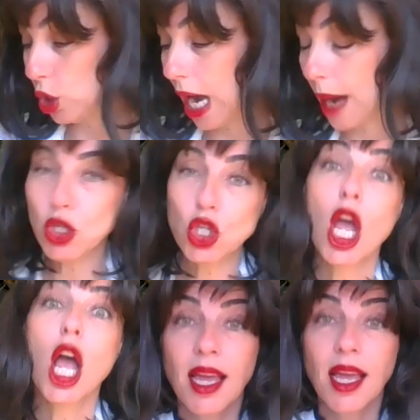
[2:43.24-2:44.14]

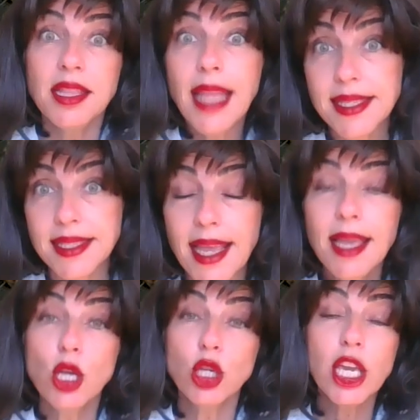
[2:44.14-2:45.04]
Anyway,
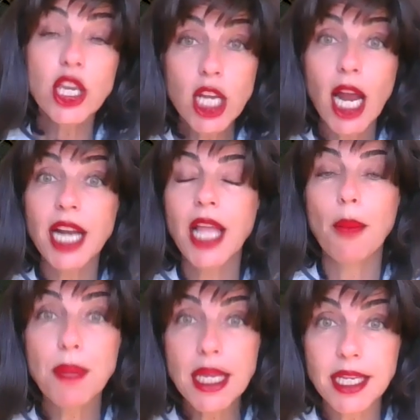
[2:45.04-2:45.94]
one night
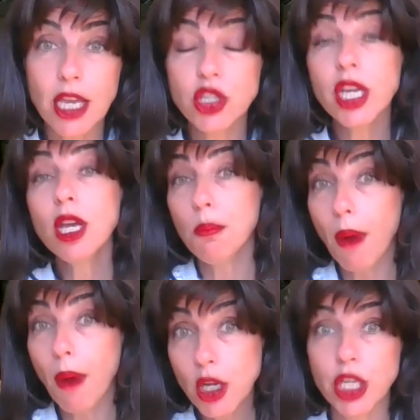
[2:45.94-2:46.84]
something happens to
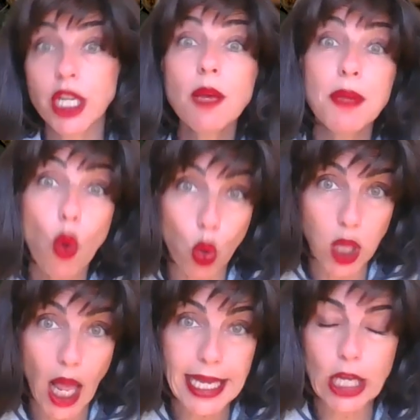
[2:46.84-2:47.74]
them.
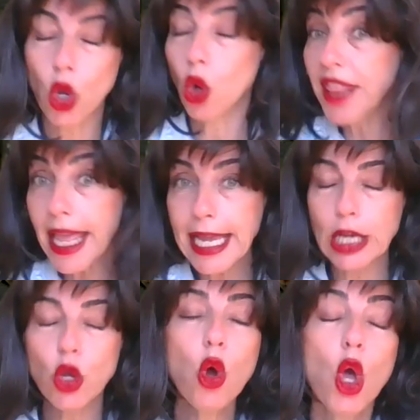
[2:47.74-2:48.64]
An ugly
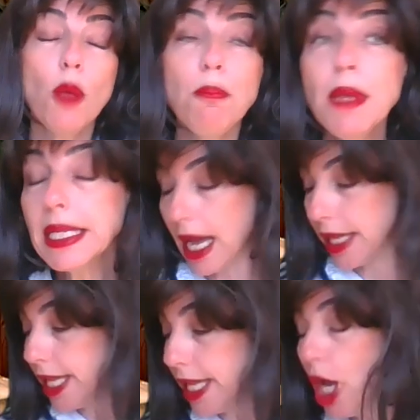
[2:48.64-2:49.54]
frog passing
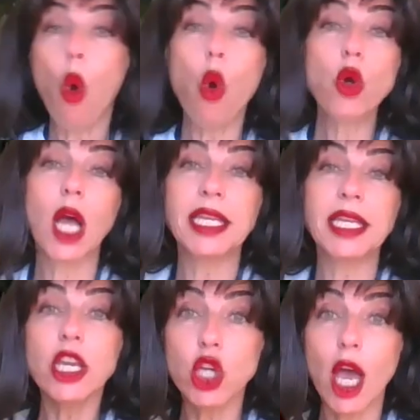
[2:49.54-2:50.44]
by one night
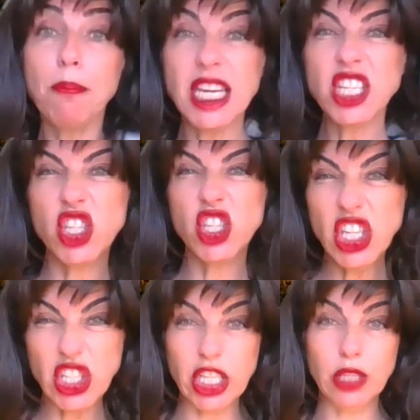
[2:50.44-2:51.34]
sees the finger
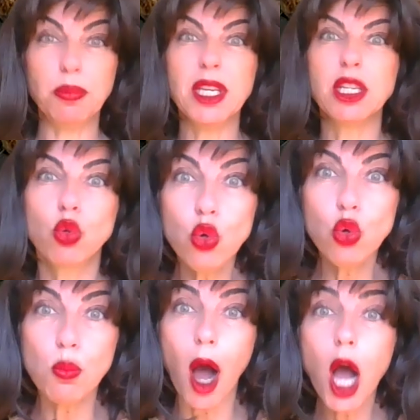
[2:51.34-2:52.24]
girl. He
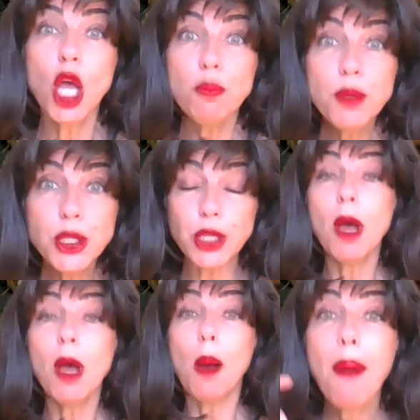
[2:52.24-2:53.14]
cannot believe in its
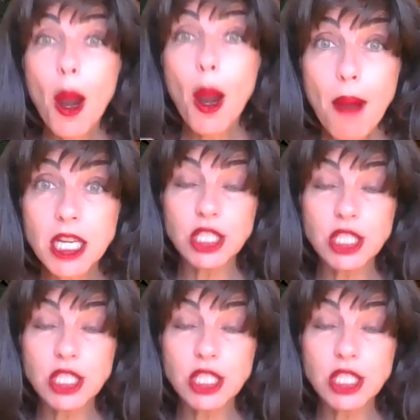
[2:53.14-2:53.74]
beauty